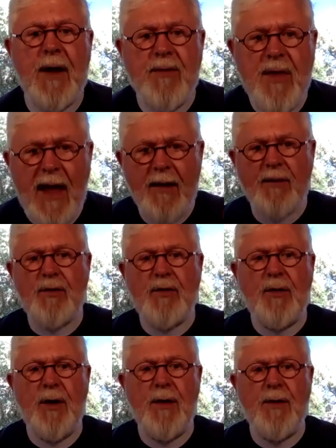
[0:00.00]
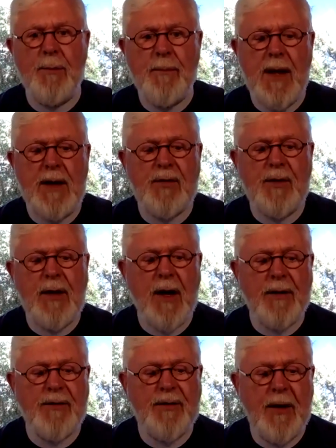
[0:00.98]
That's the basic
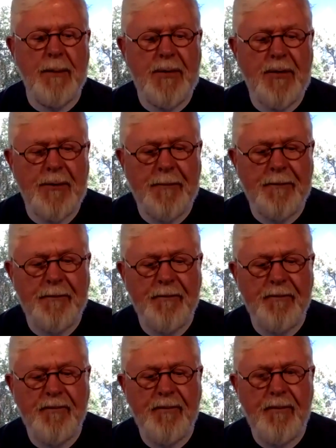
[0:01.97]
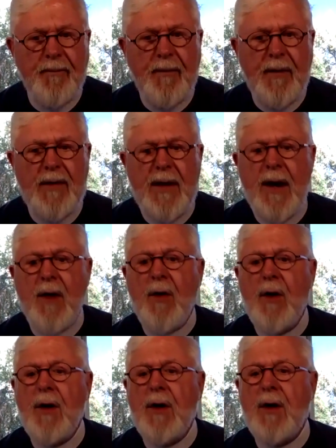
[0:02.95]
concept. Now,